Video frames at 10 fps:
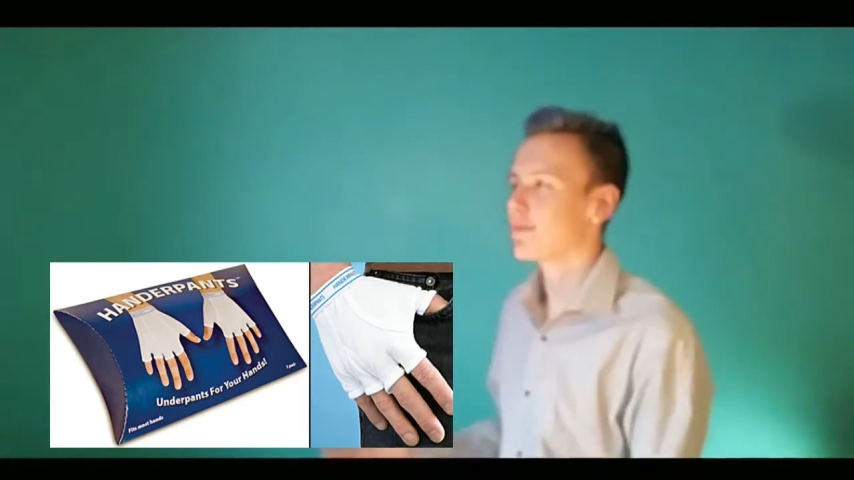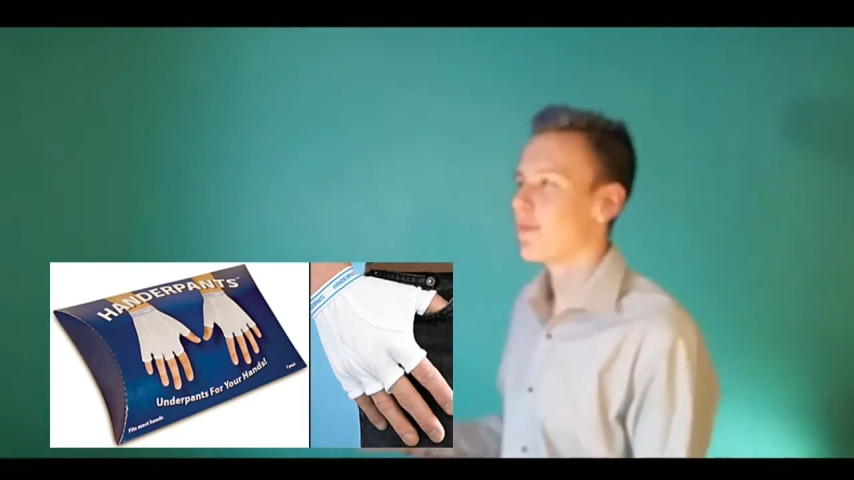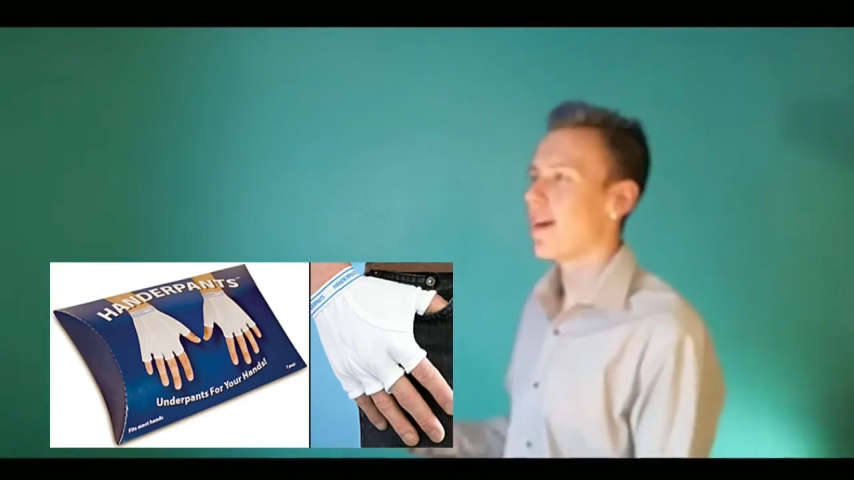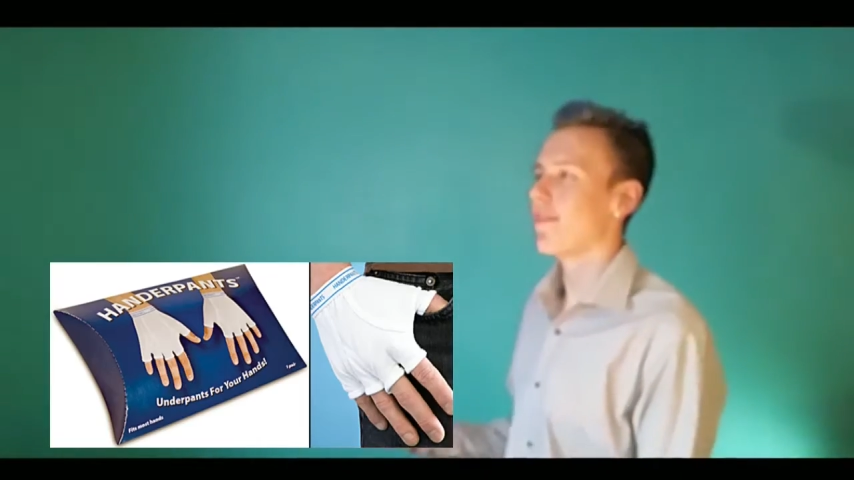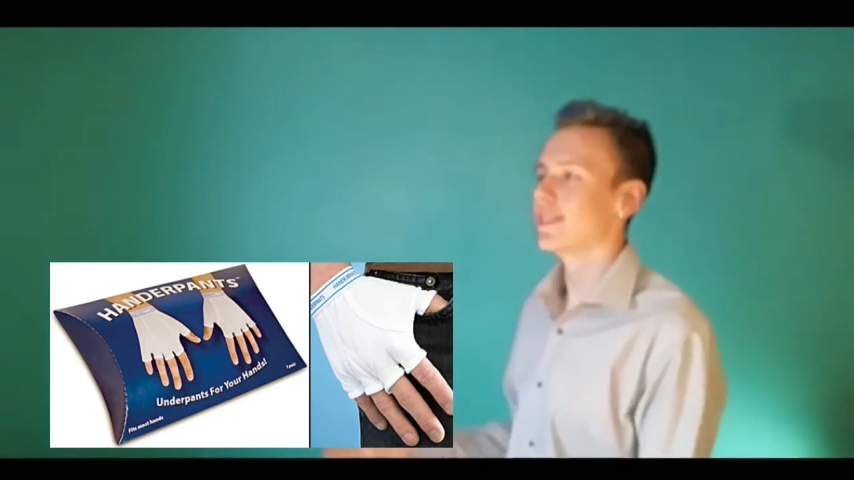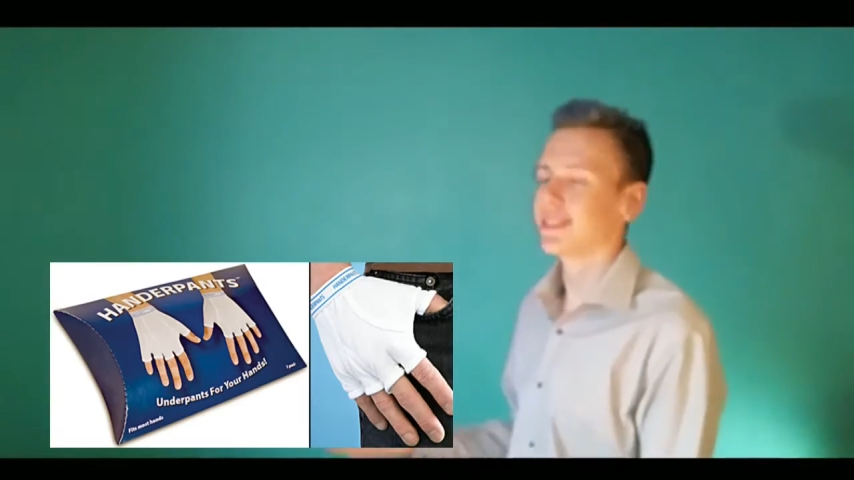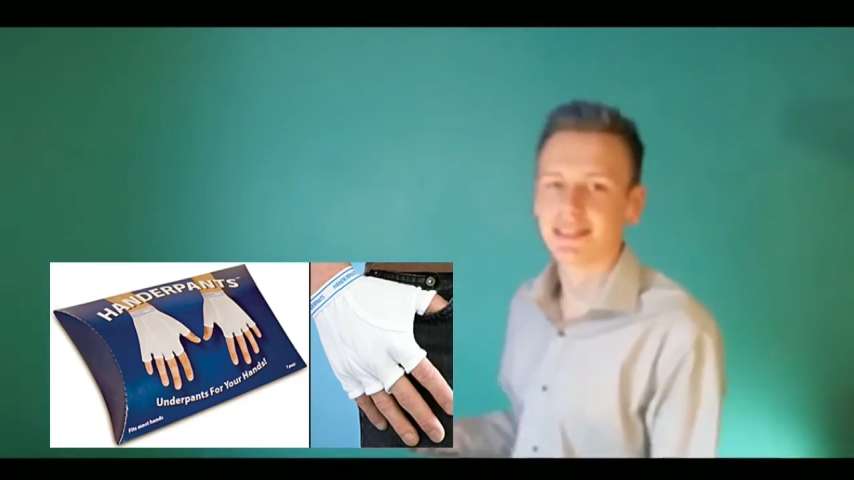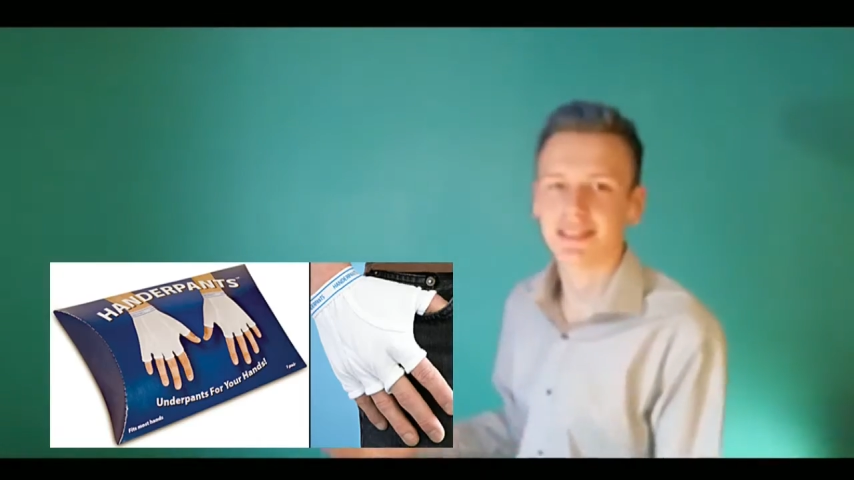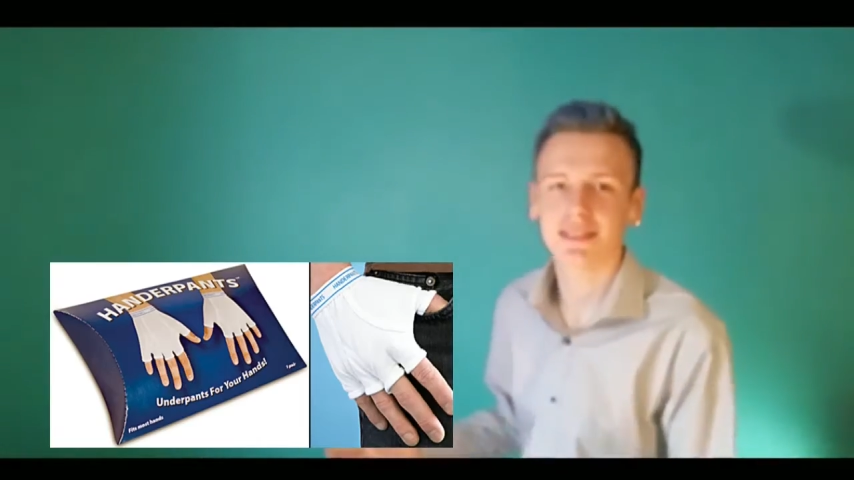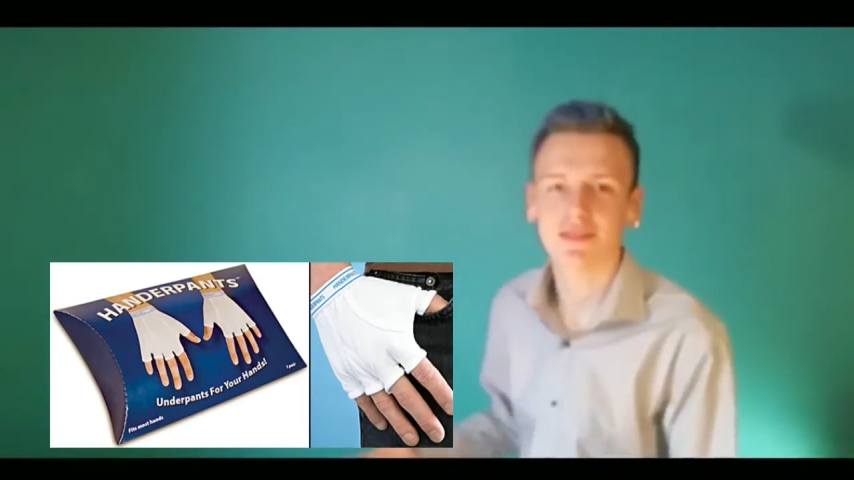
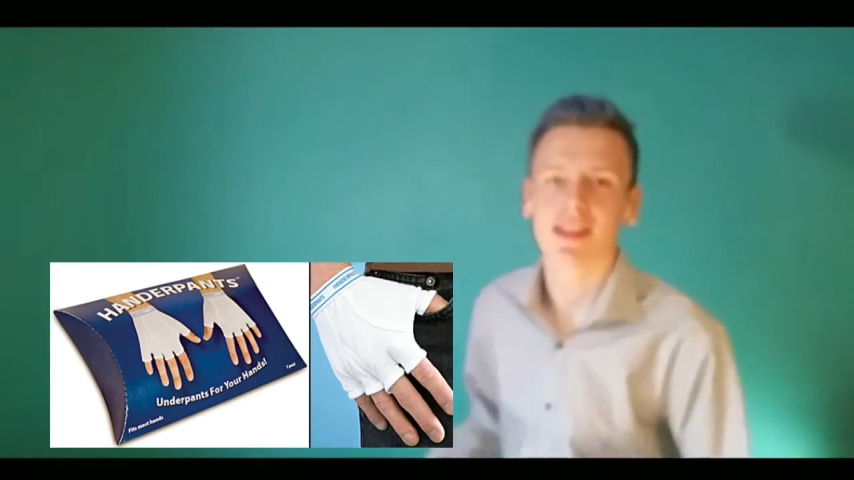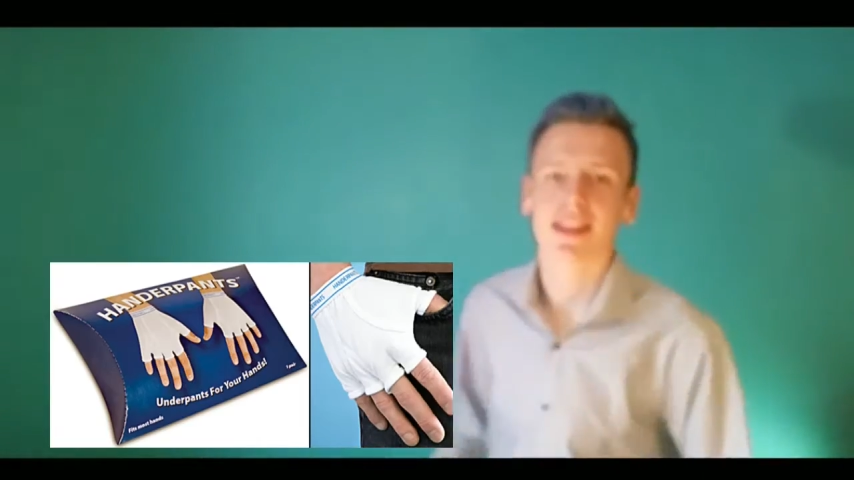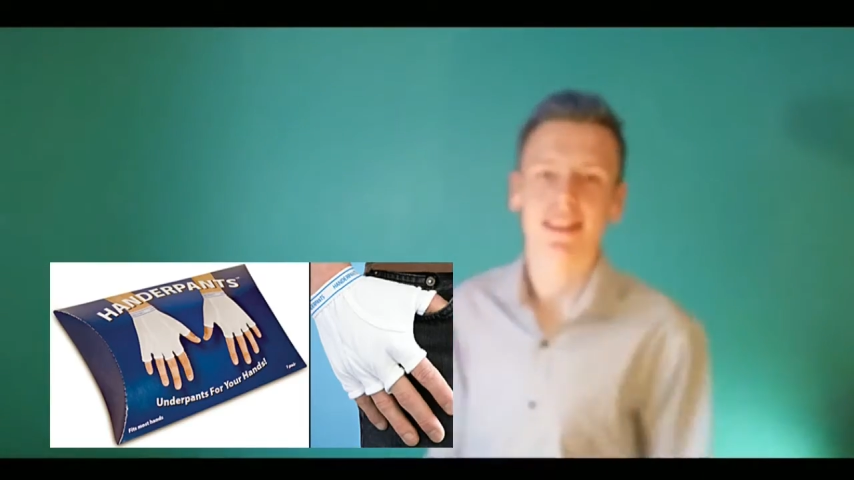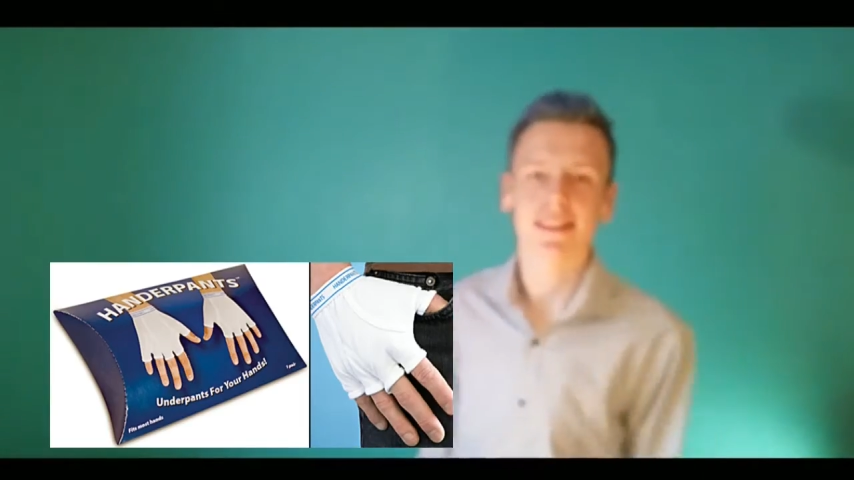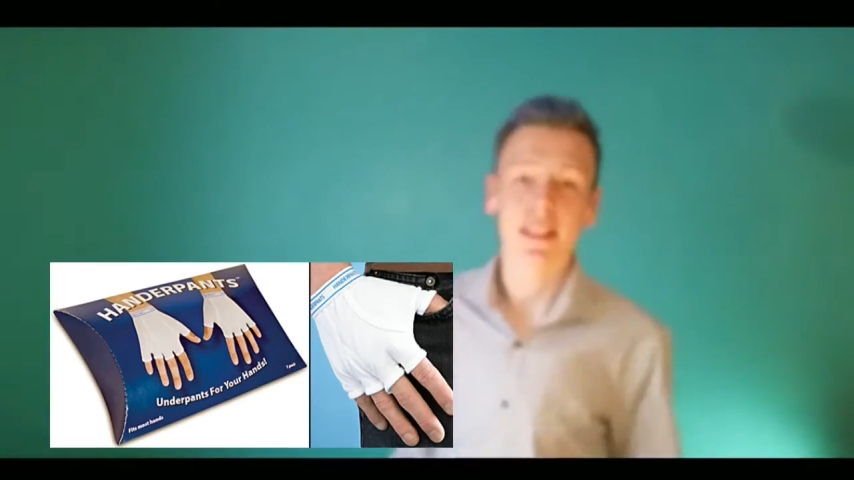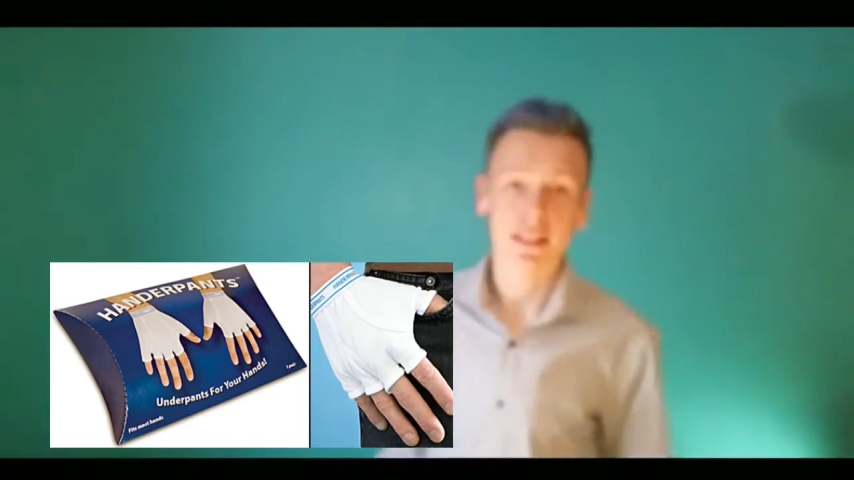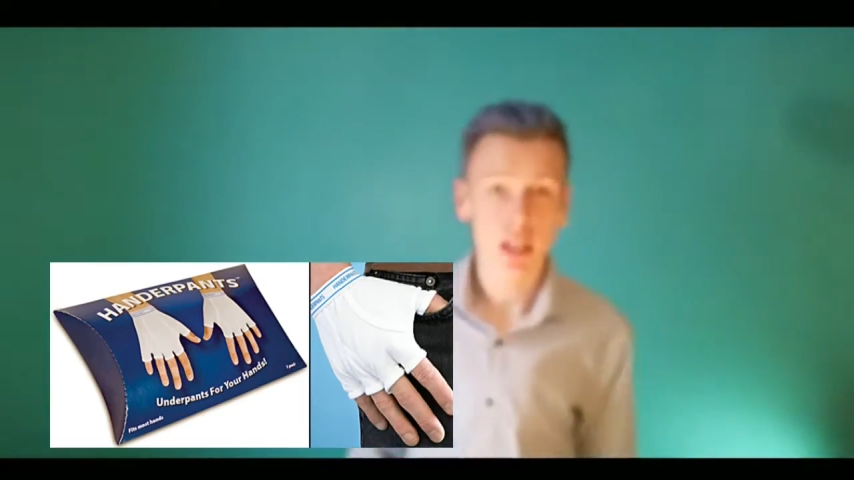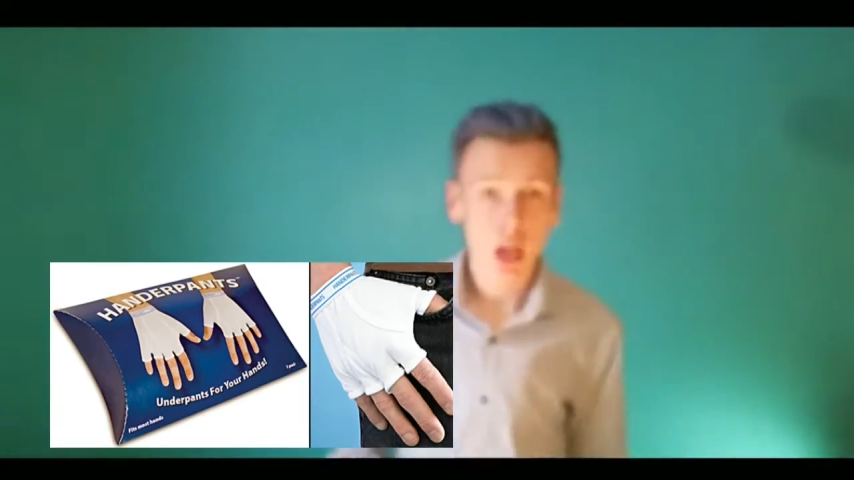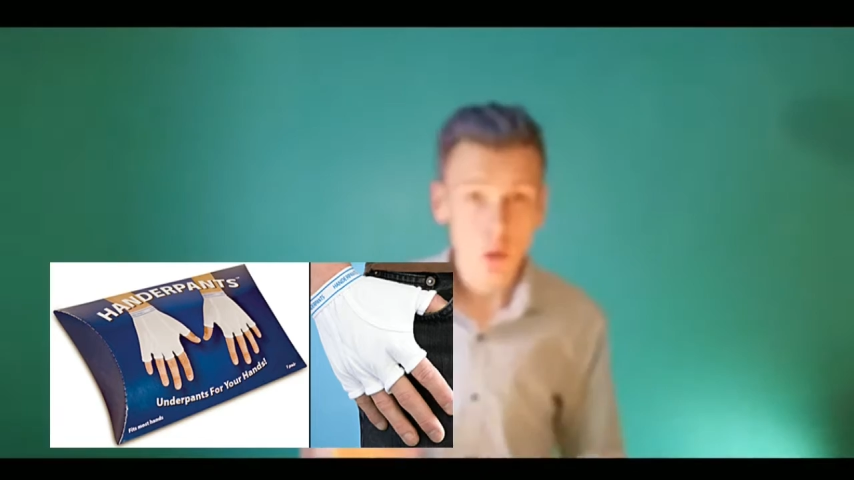marvelous as fucking this.